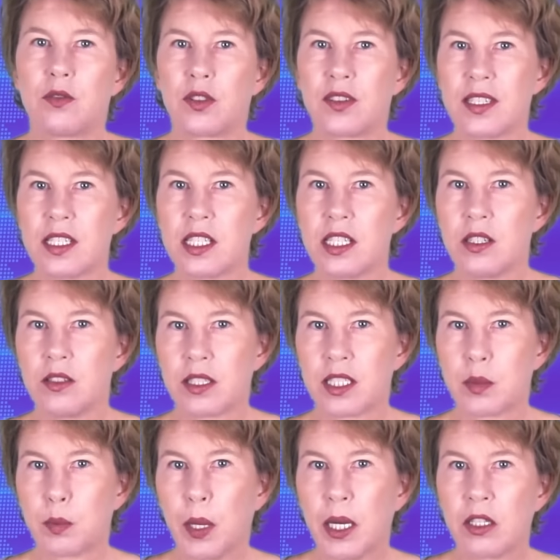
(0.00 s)
For this new
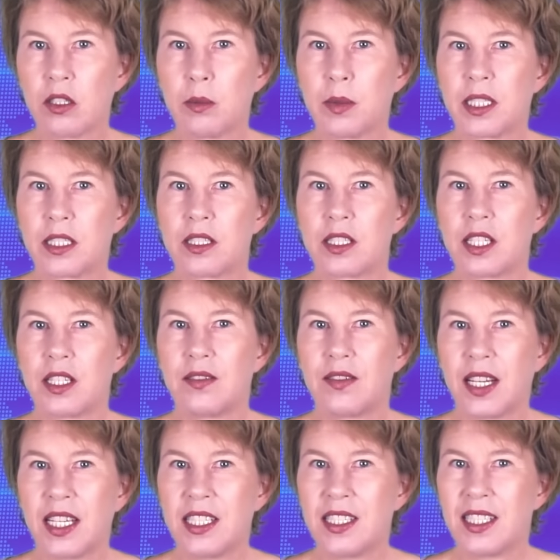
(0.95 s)
experiment,
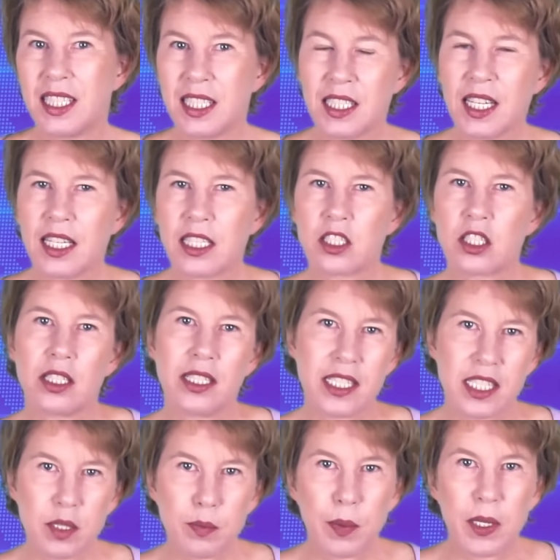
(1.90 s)
they didn't actually
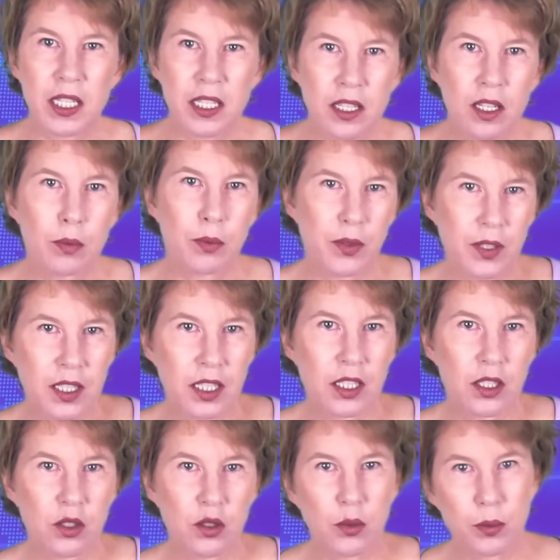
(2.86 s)
speed up the
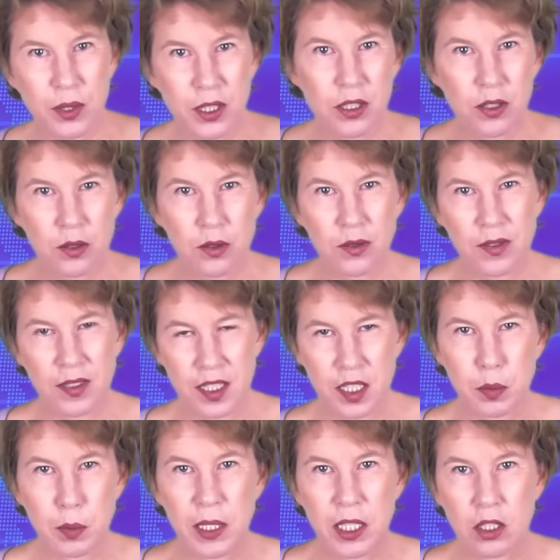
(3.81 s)
cube to the
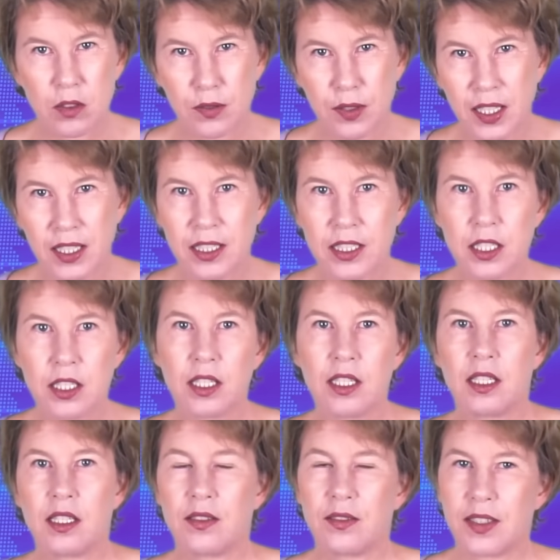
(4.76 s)
speed of light.
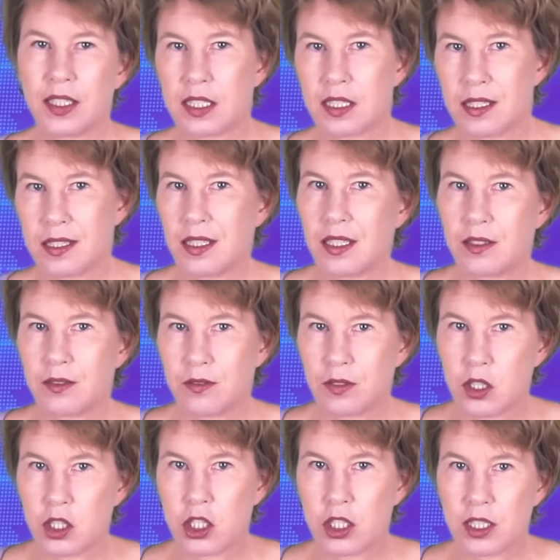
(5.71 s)
That's
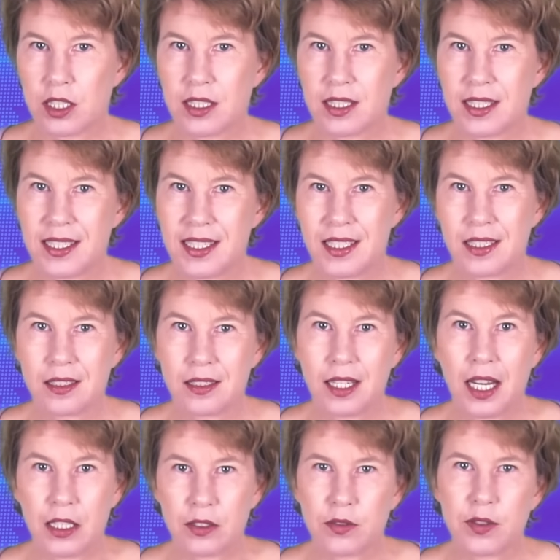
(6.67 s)
unfortunately still
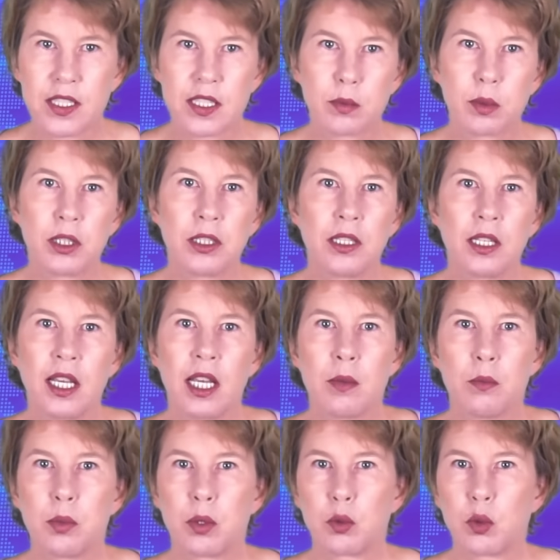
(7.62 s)
unfeasible.
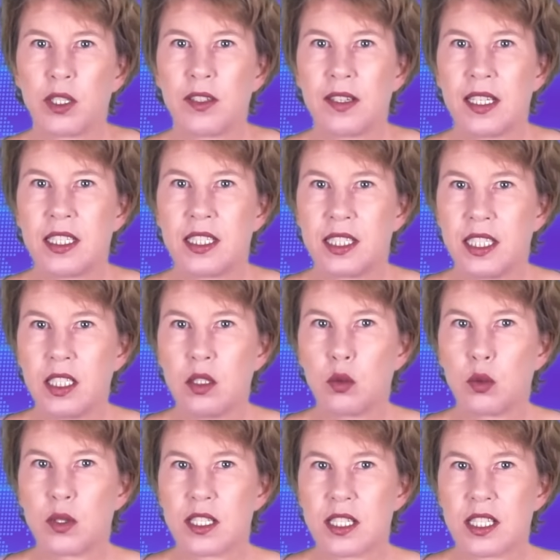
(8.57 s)
But what they did
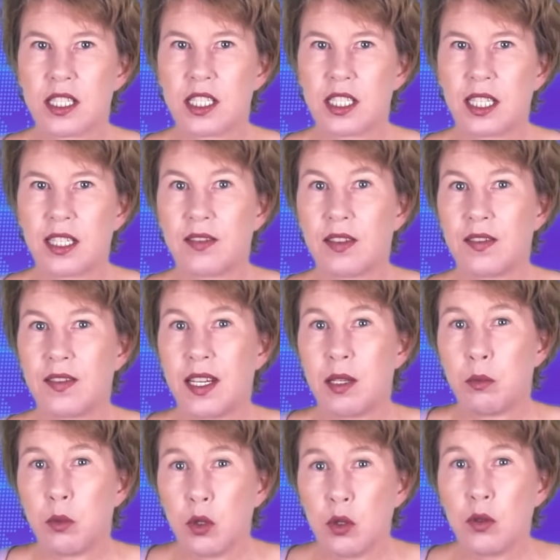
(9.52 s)
was instead that they
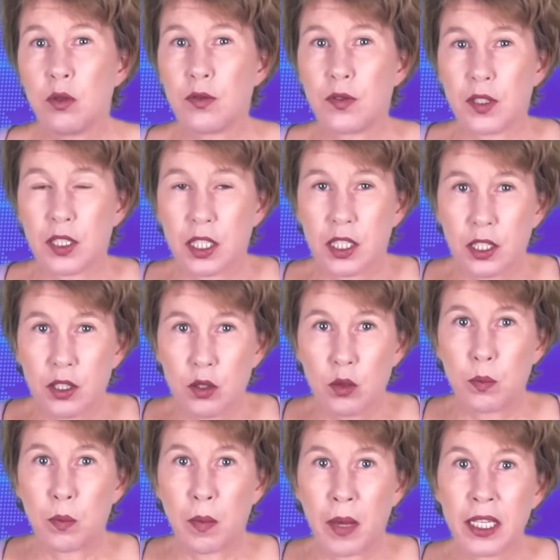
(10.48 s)
moved the
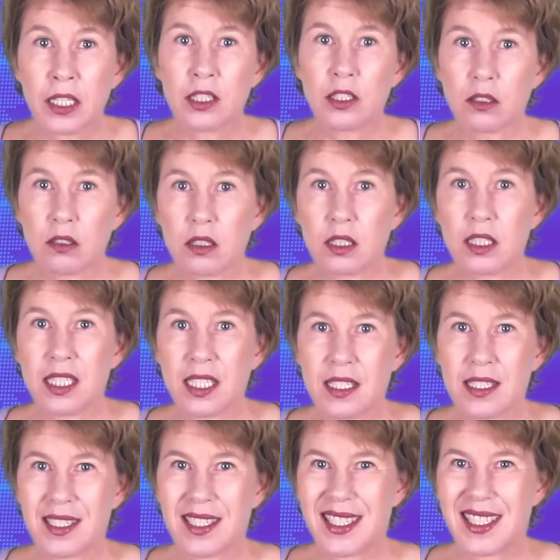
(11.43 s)
cube manually
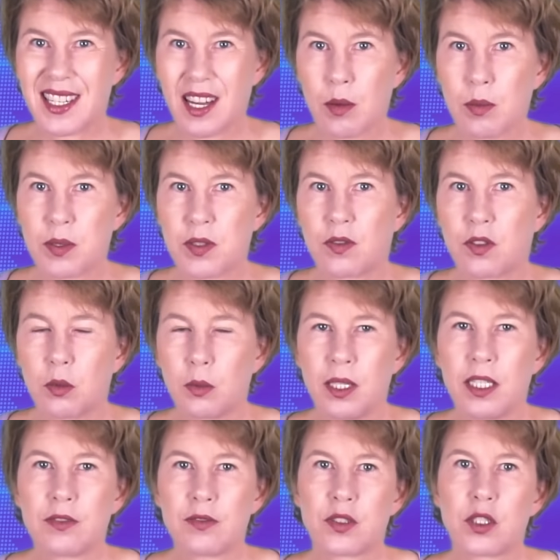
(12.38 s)
in steps from
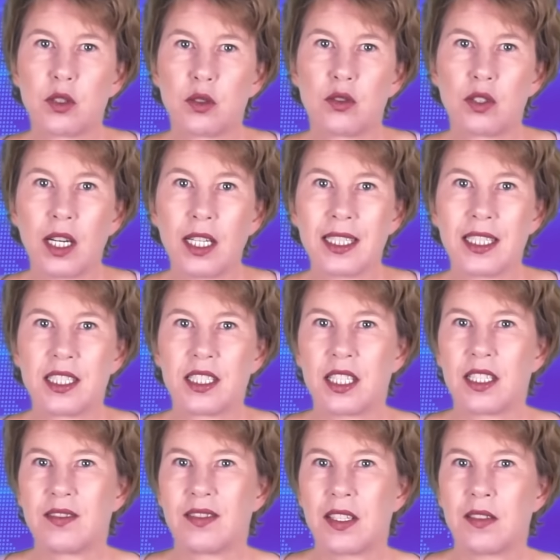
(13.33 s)
left to right,
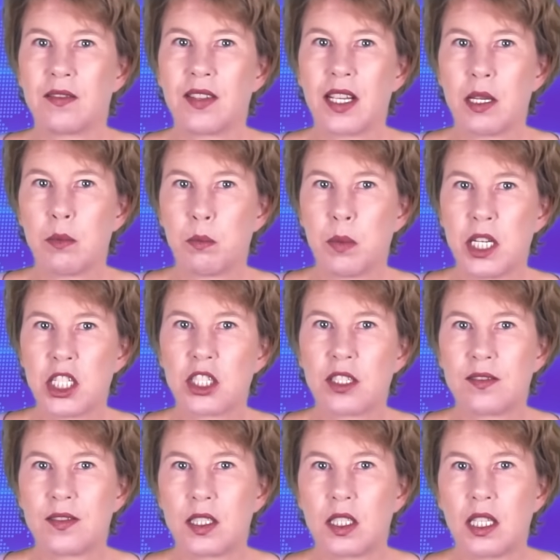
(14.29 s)
and then they
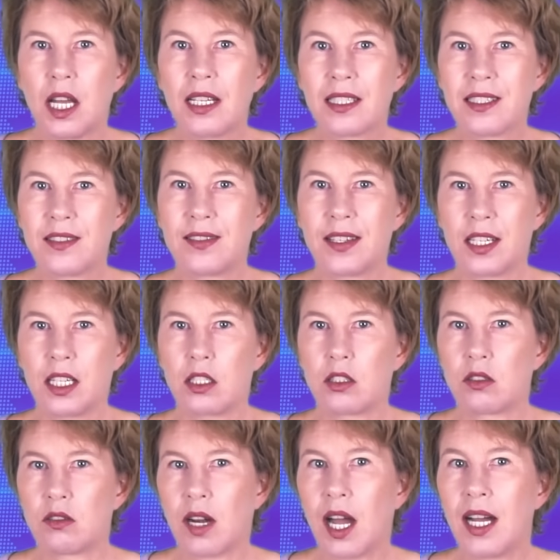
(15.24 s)
measured the light that
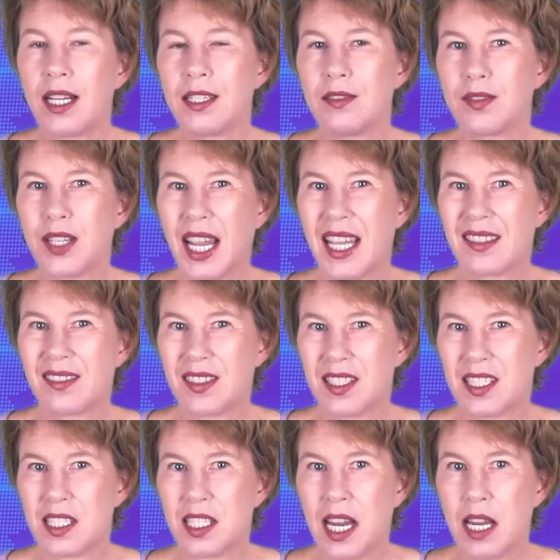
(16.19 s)
arrived at
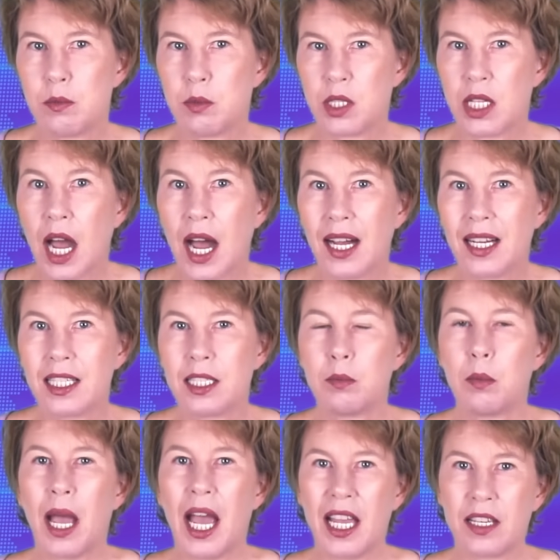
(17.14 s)
the same
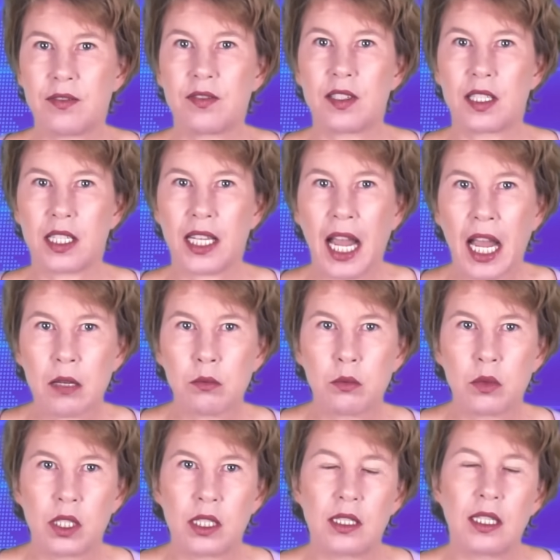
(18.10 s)
time at the
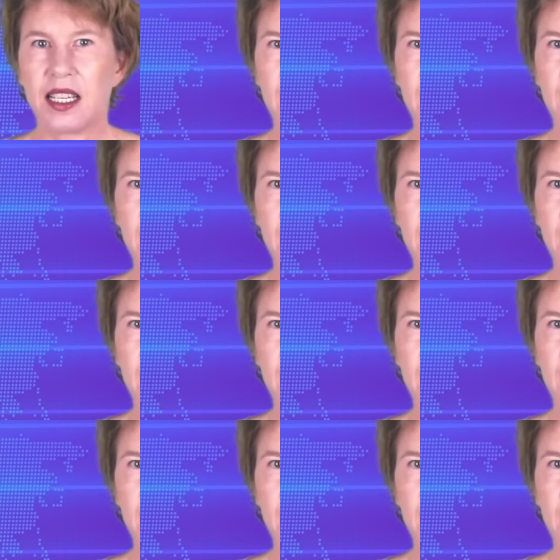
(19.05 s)
camera.